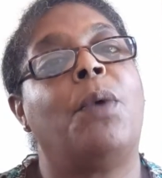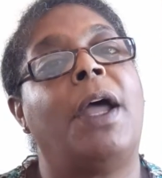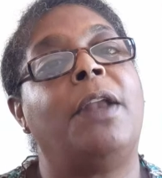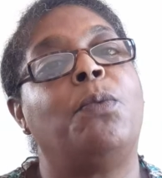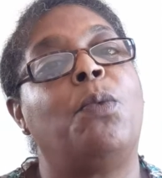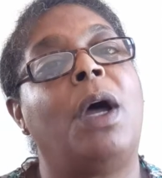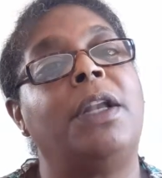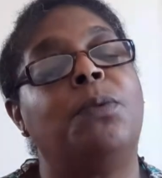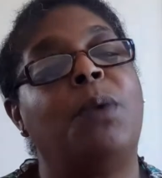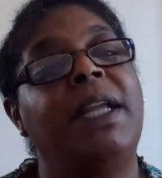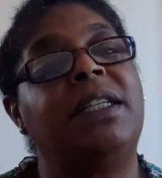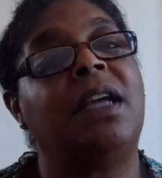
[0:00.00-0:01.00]
and one
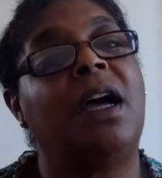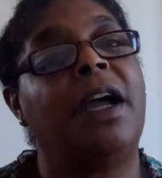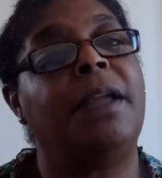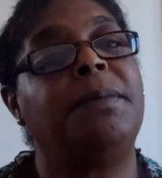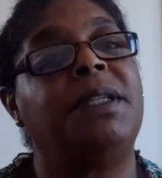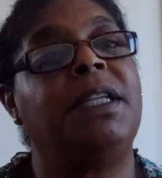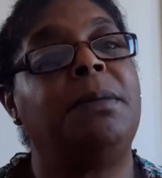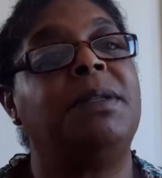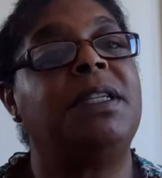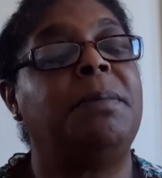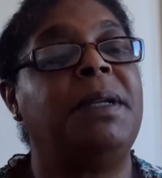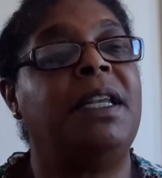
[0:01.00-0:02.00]
where time seems
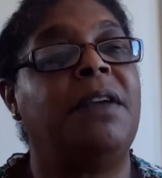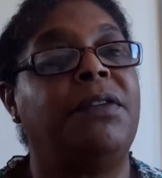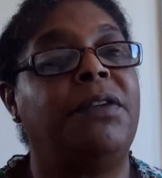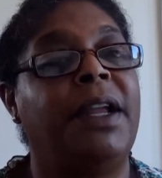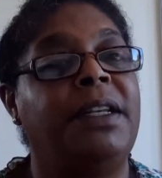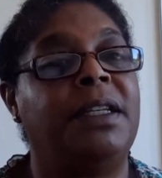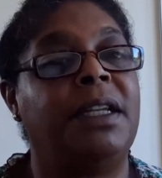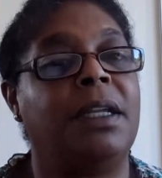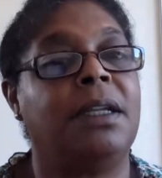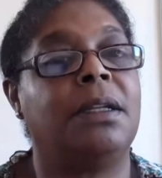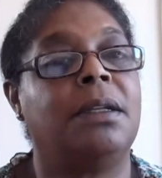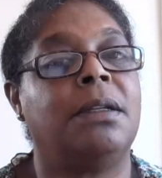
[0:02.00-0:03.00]
to be never
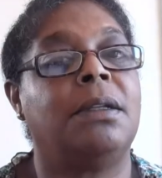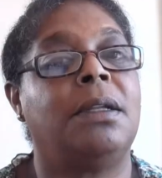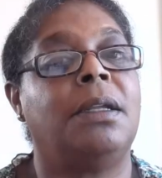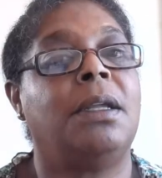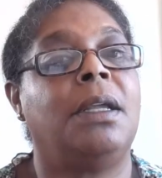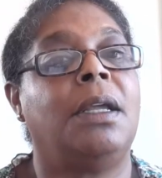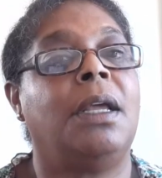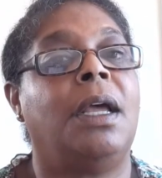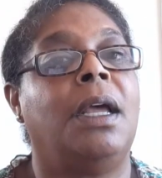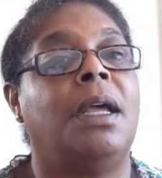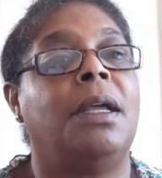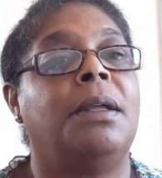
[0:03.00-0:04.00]
ending,
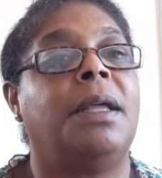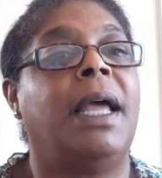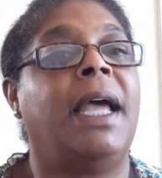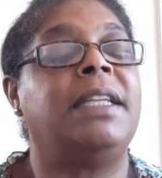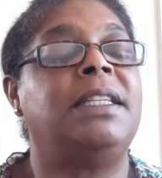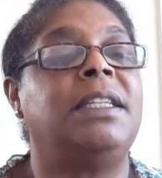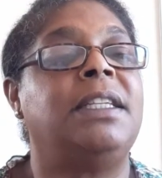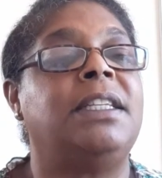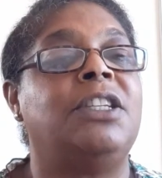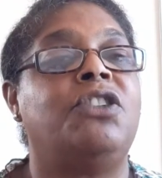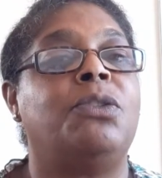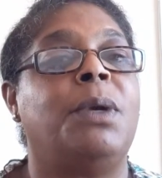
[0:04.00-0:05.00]
as in the
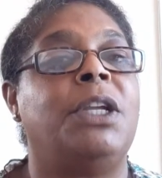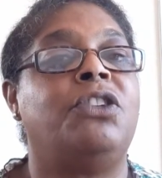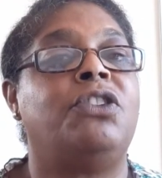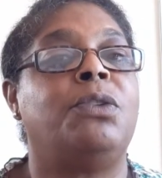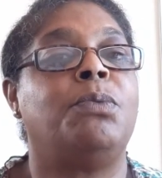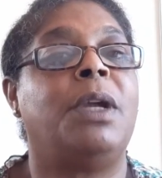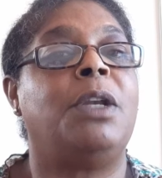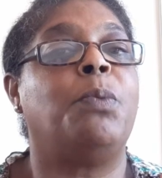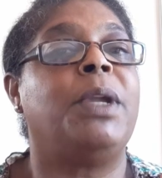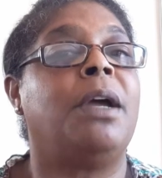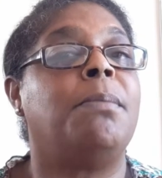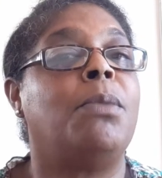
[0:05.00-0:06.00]
situation when
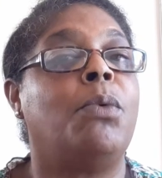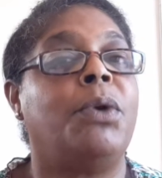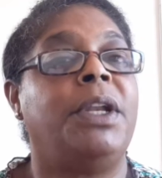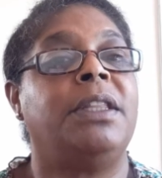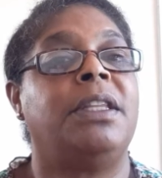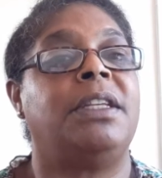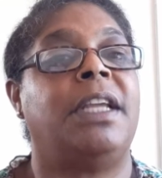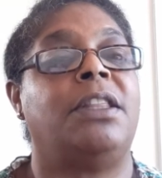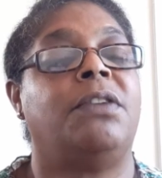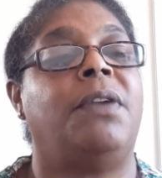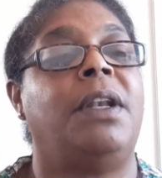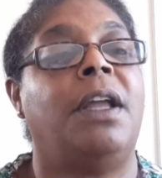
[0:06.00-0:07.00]
we are mourning the death
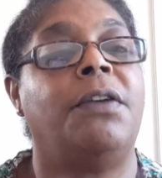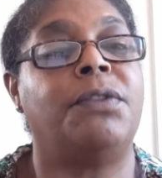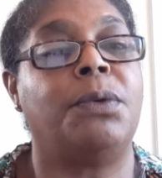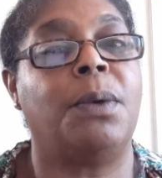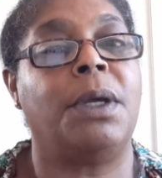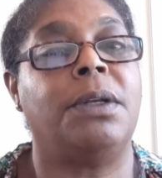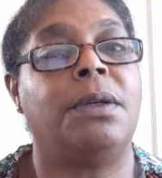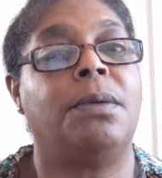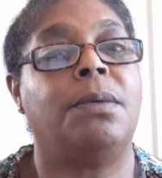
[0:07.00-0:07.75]
of a loved one,